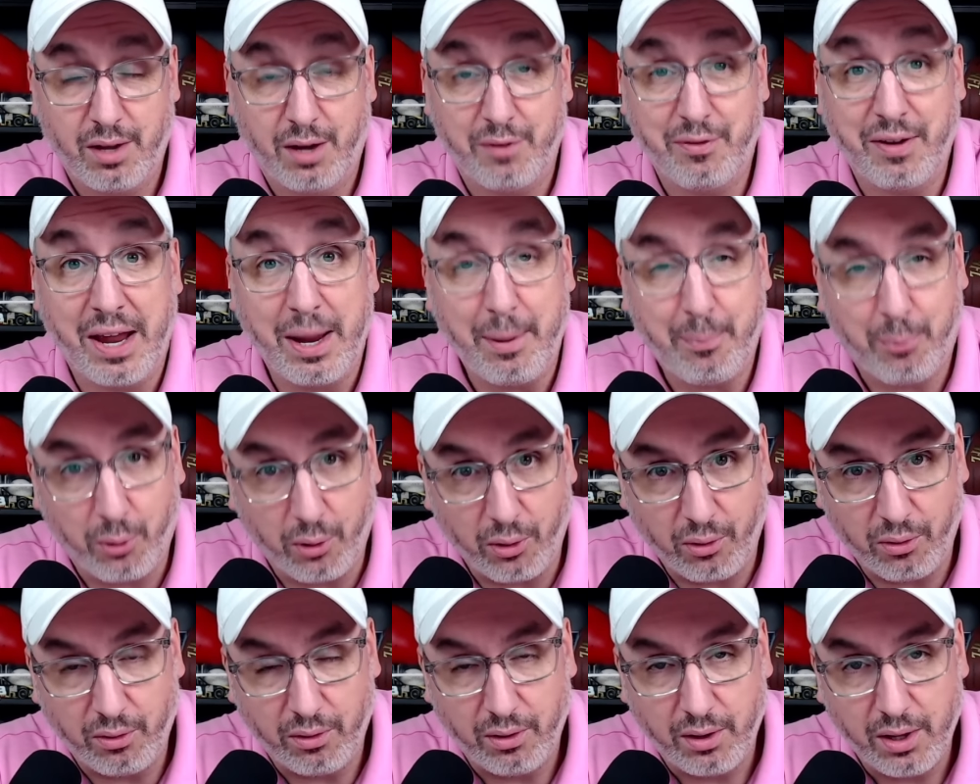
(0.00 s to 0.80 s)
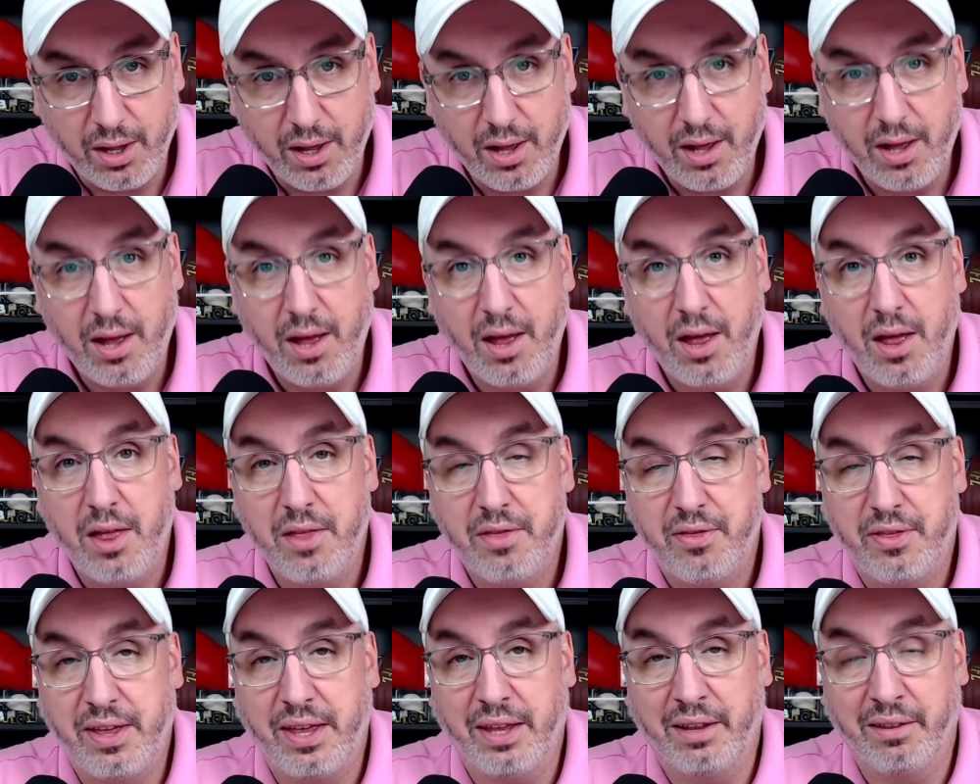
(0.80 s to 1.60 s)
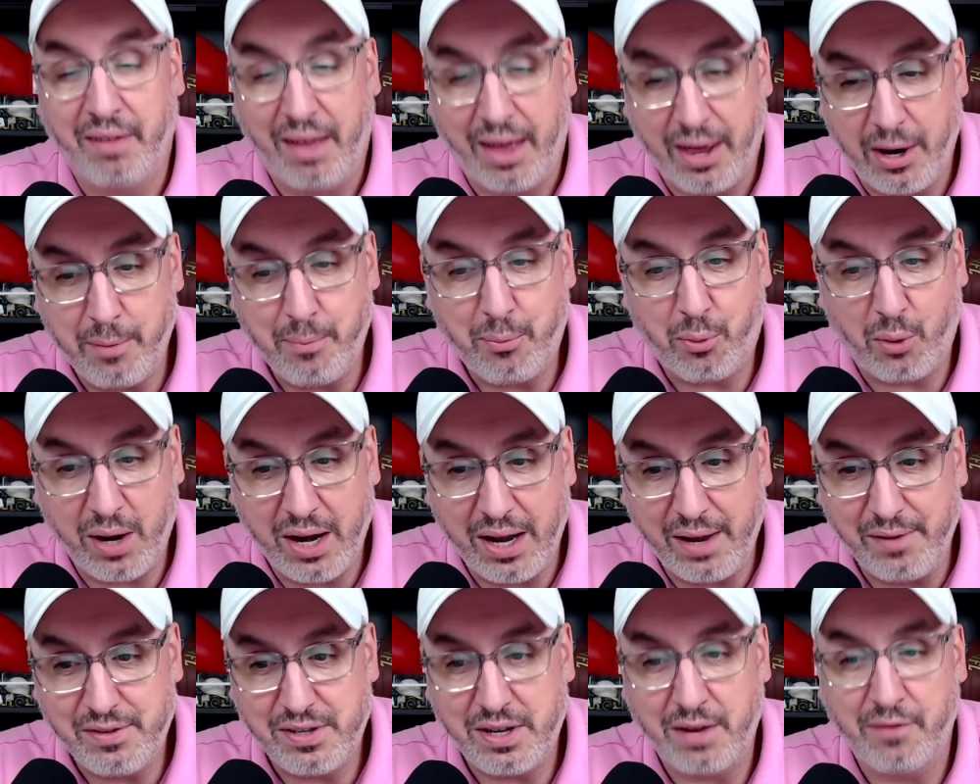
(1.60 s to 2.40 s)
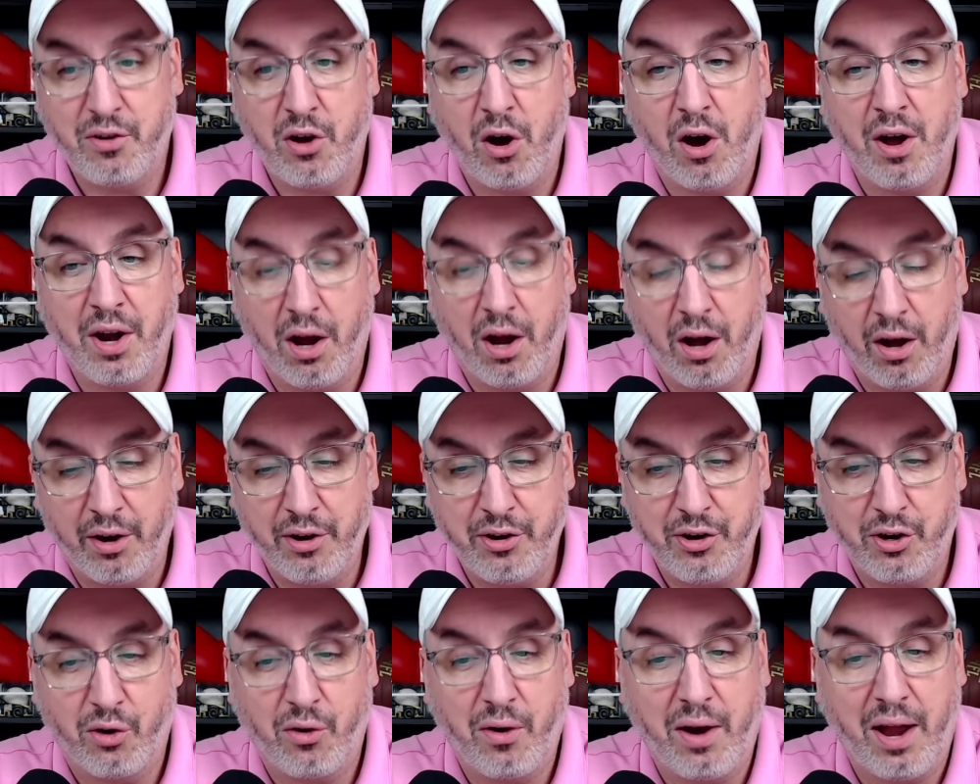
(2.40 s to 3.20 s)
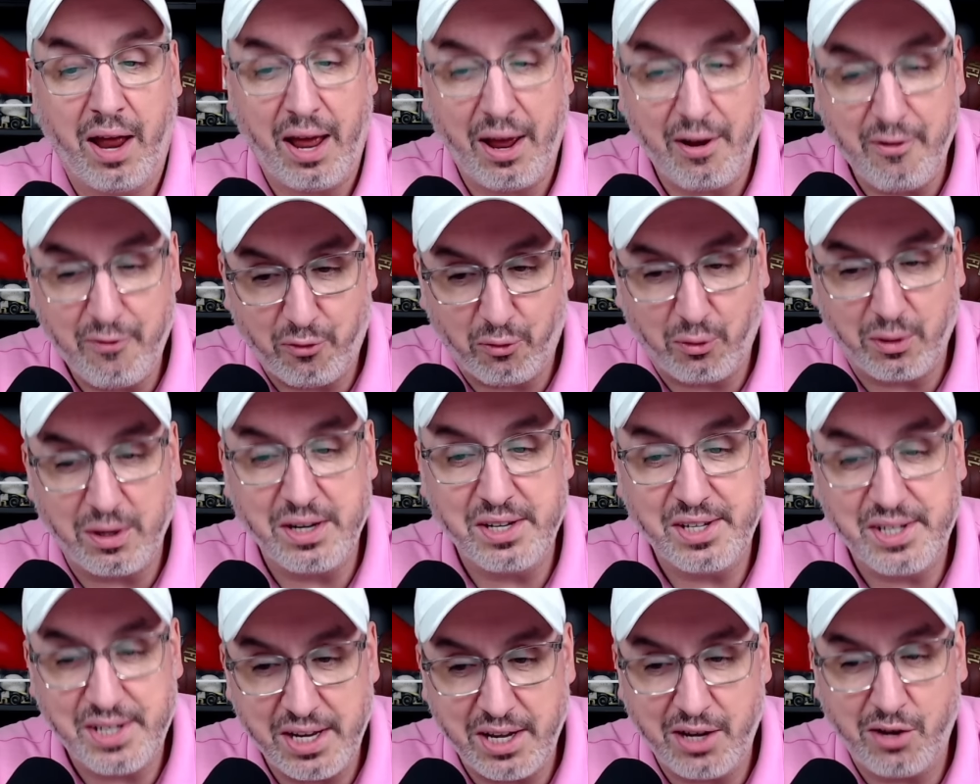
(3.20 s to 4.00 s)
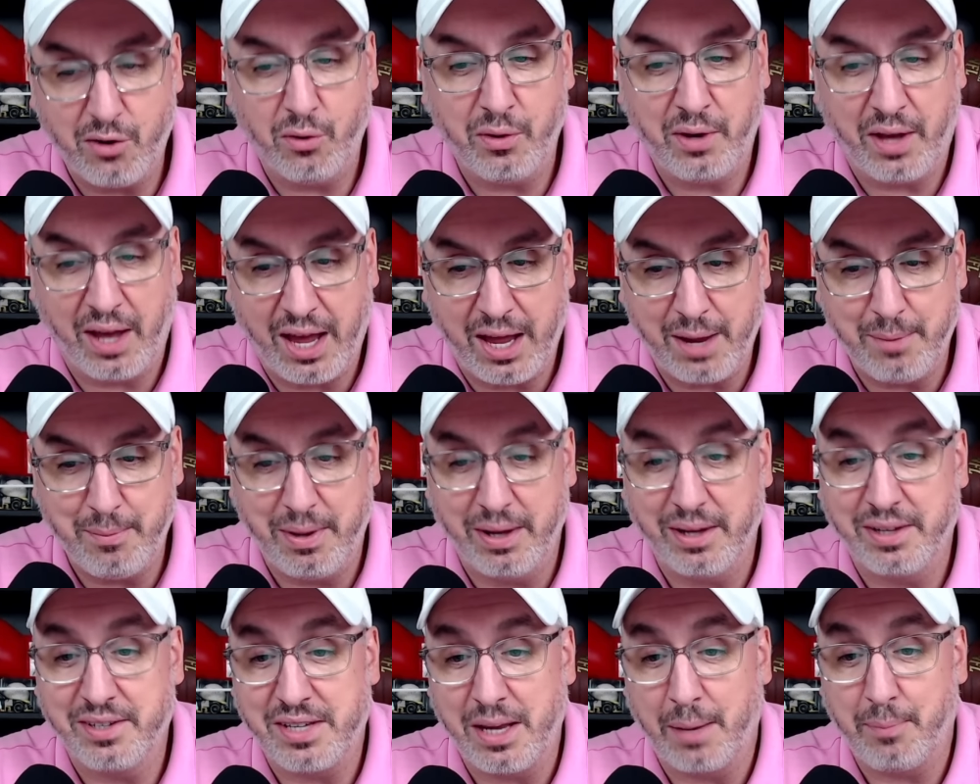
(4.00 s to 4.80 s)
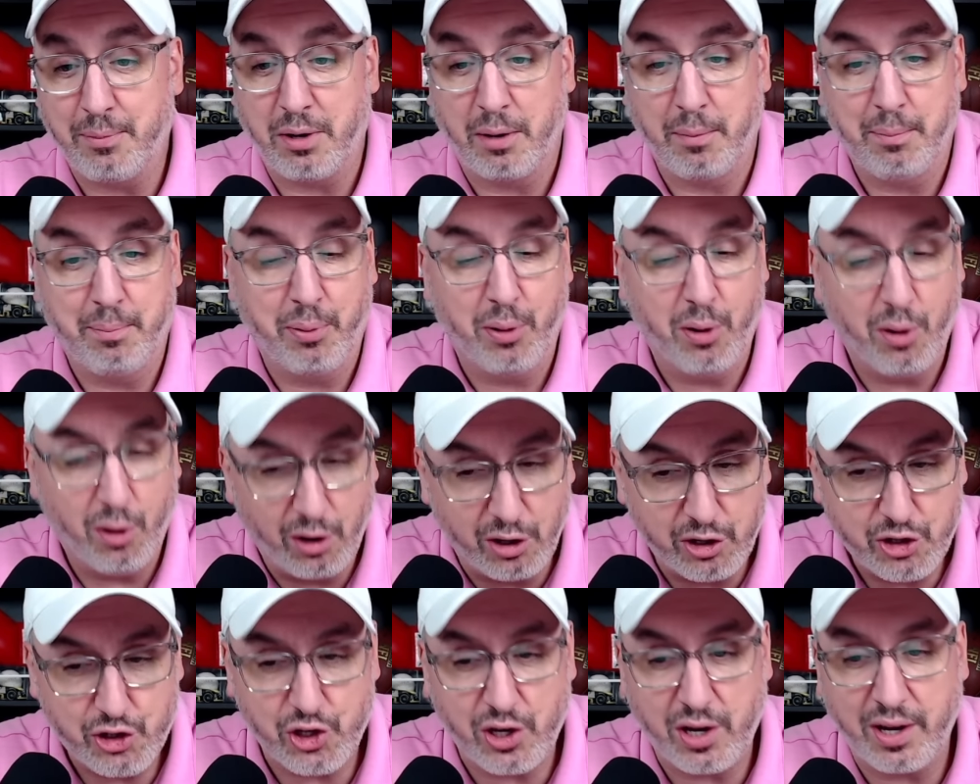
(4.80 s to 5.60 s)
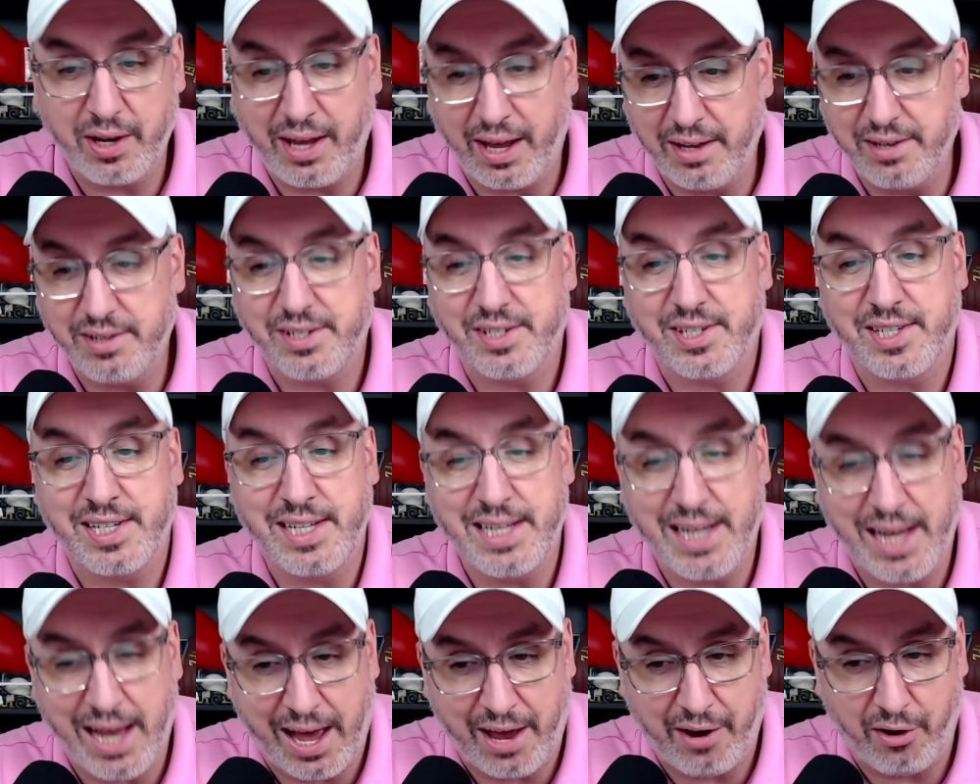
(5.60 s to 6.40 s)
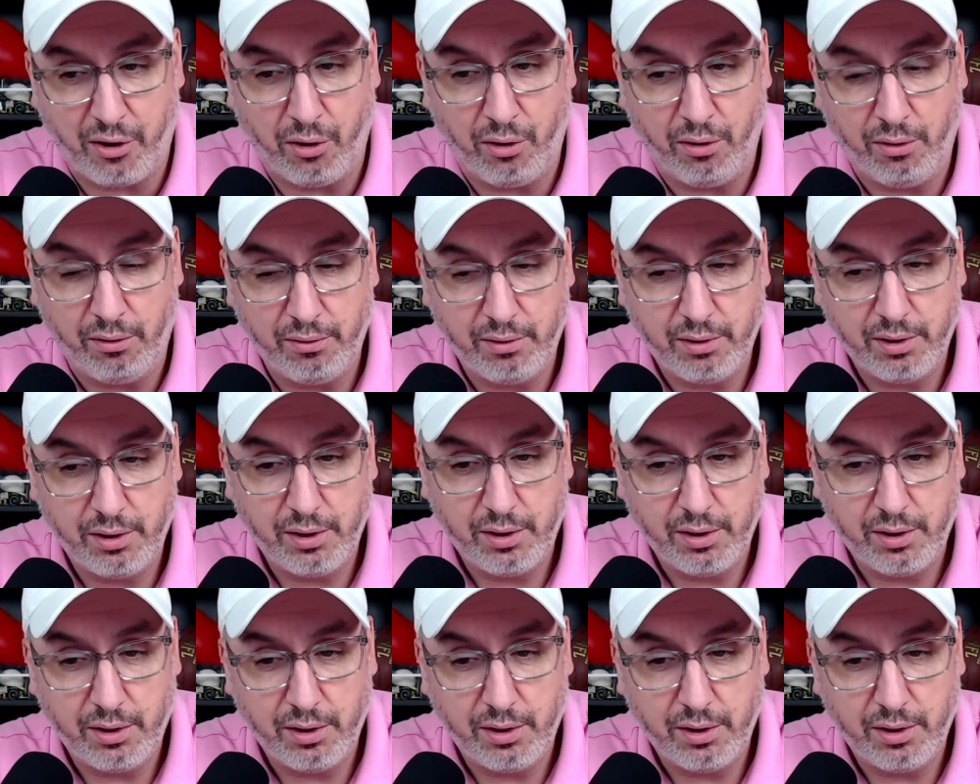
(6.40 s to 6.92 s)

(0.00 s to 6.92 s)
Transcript: of April, the Atlanta Braves have gone under every single game except a push against Seattle